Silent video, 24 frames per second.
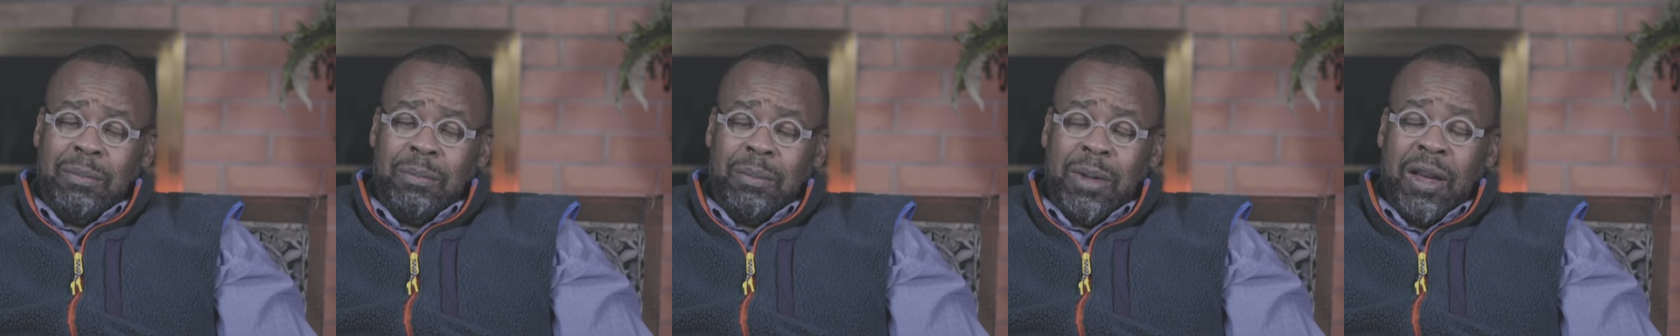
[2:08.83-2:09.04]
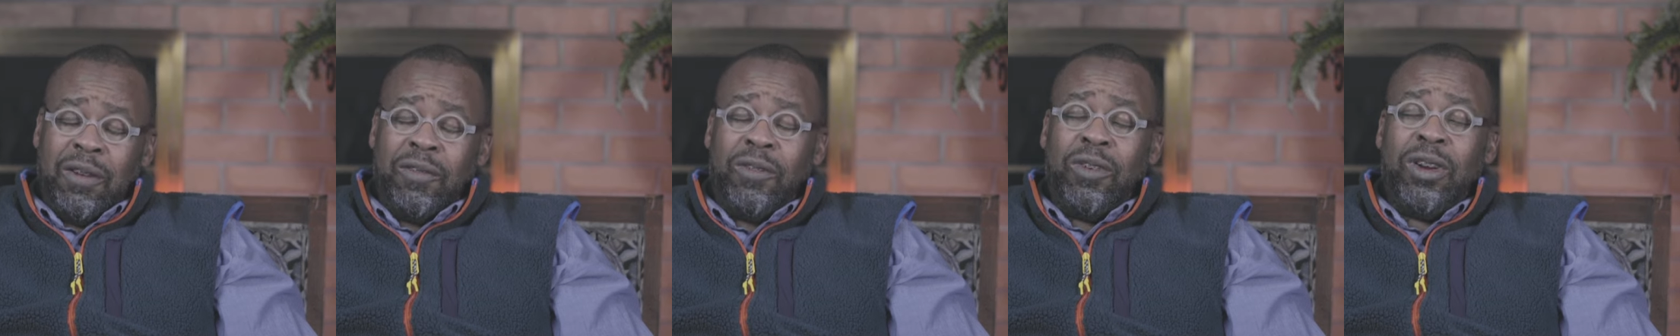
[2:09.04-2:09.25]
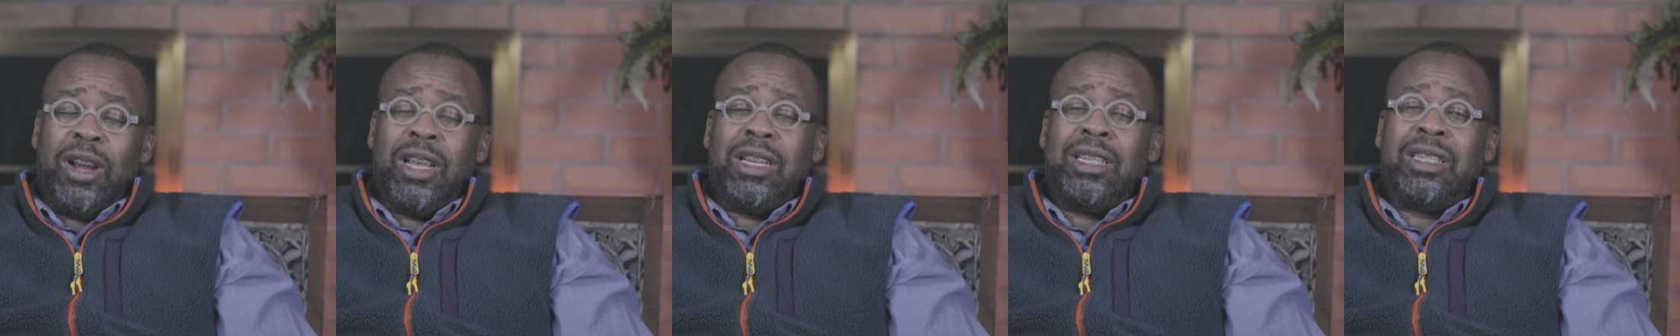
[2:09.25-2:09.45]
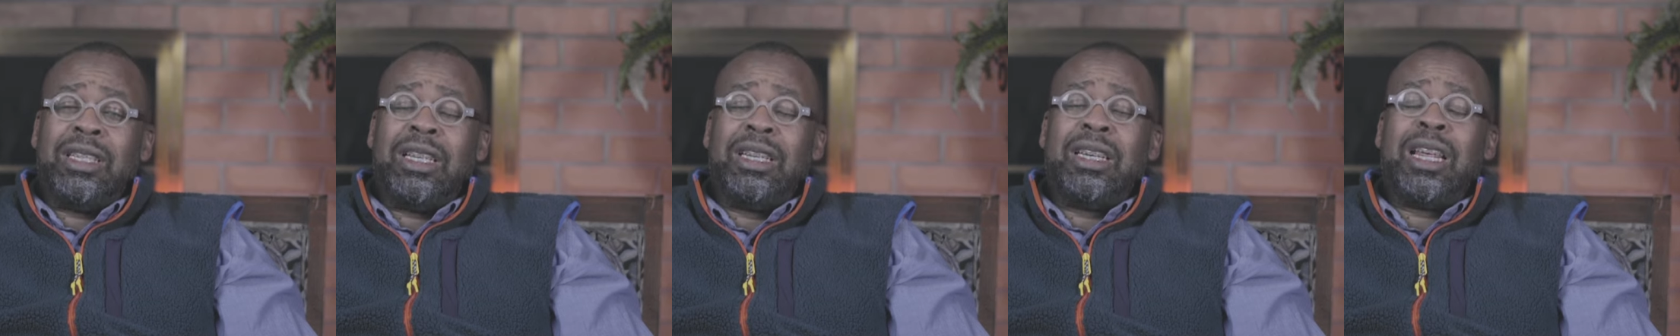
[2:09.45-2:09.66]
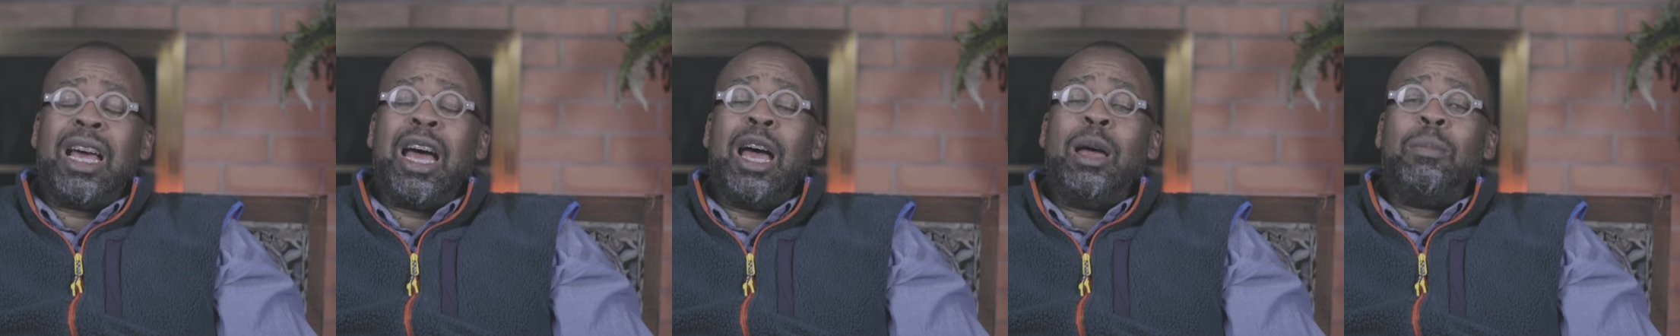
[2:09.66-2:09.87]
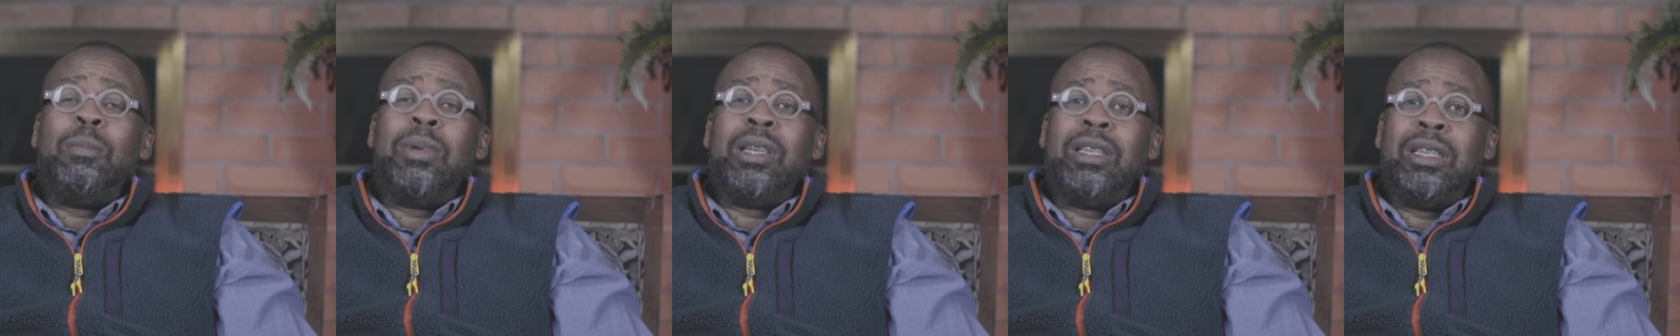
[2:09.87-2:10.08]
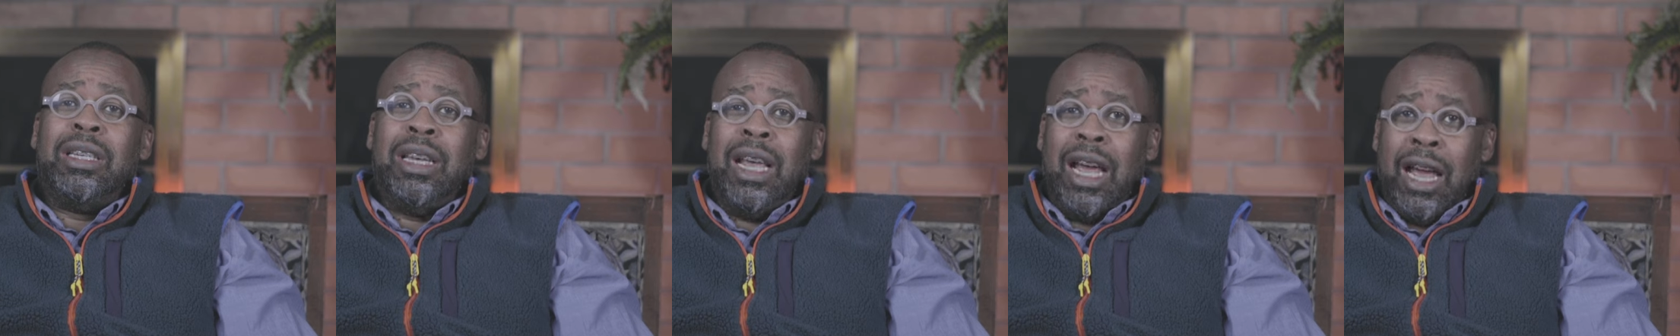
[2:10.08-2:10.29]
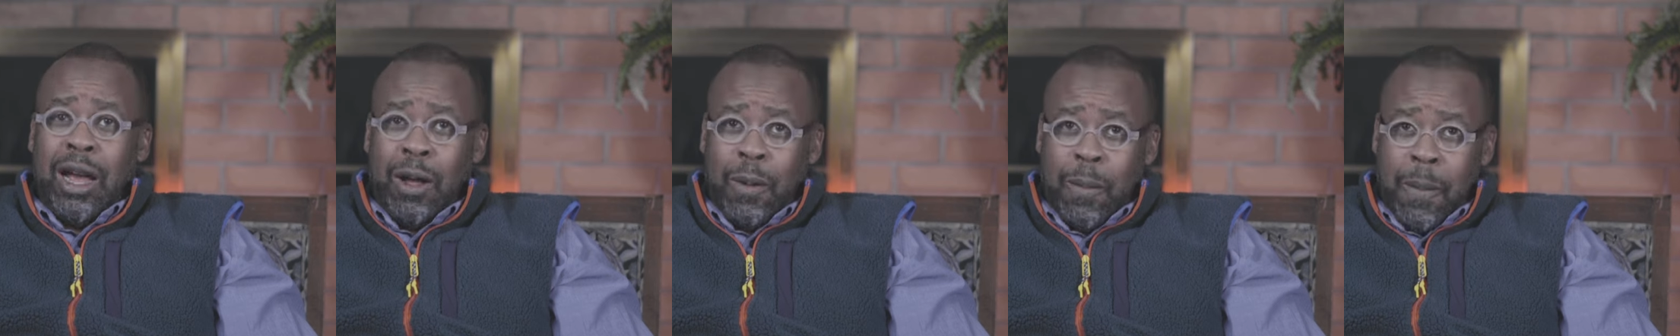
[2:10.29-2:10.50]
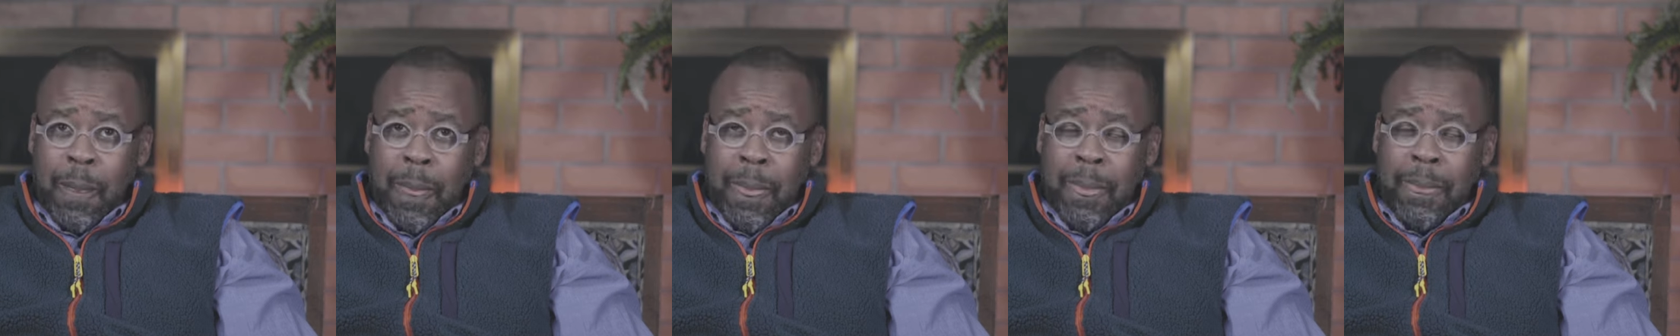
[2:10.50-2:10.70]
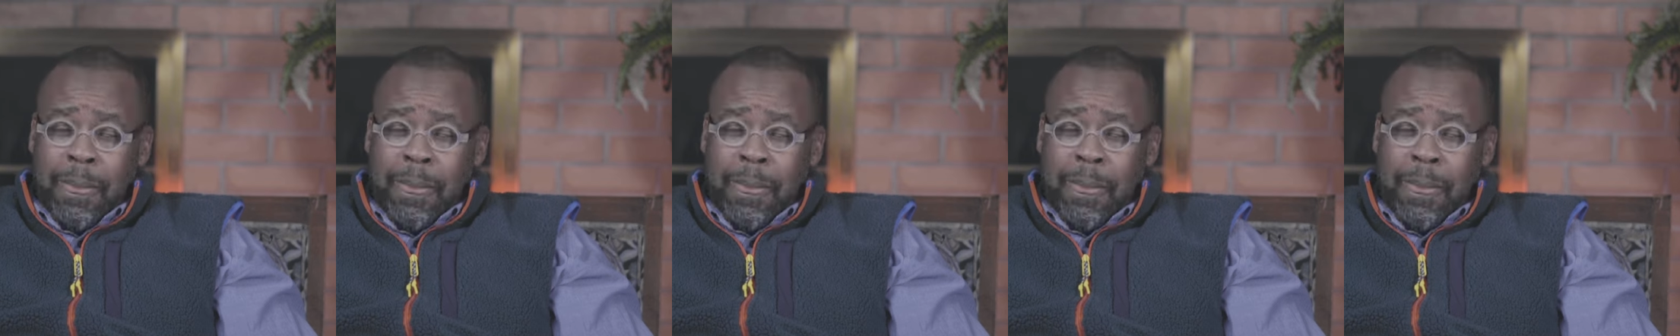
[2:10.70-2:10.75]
My friends, the time is now.